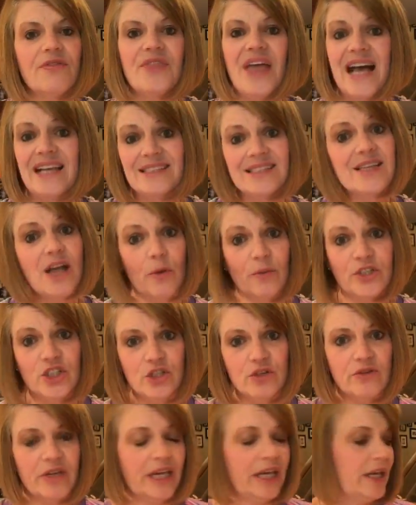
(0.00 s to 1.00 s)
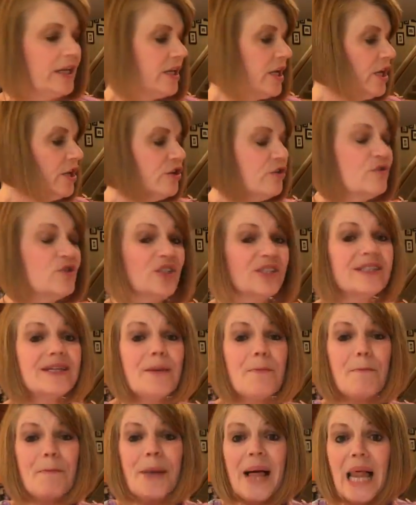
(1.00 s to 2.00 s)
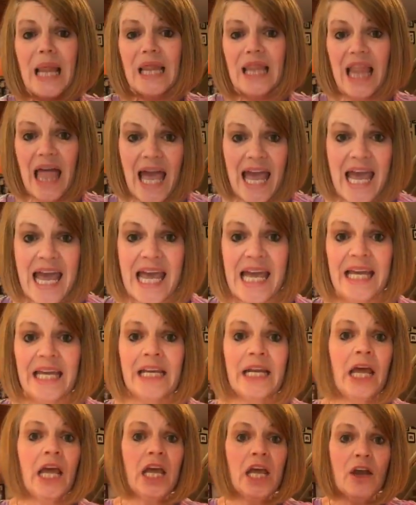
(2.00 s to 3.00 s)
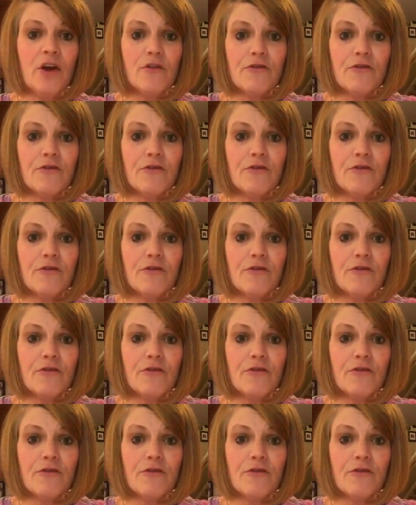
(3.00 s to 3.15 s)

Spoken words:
That's not what you need. You just need plain